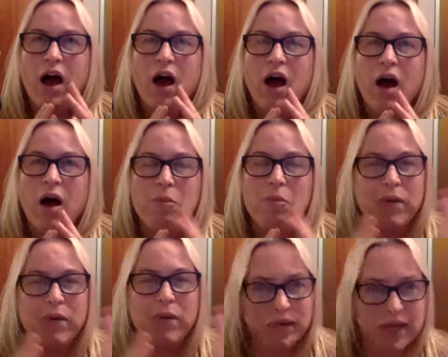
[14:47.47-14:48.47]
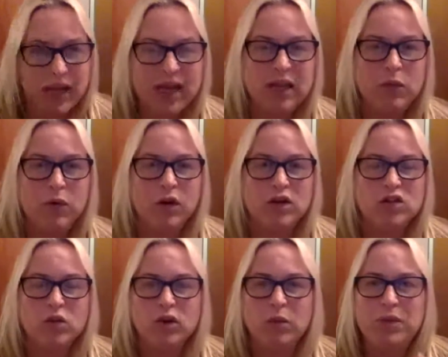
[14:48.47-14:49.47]
Byron Katie work.
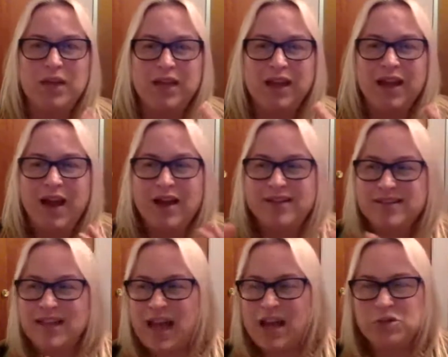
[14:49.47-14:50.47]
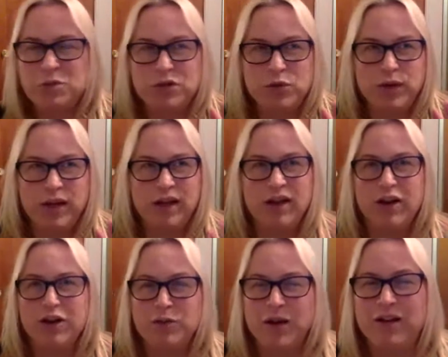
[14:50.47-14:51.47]
So it'll be a slash between, are
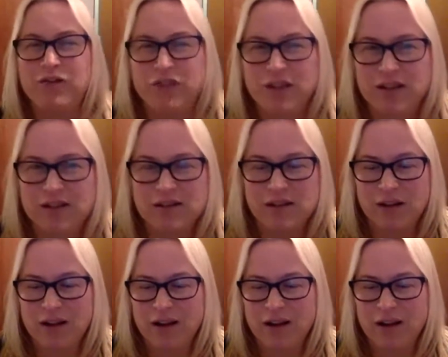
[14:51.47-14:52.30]
you ready for this?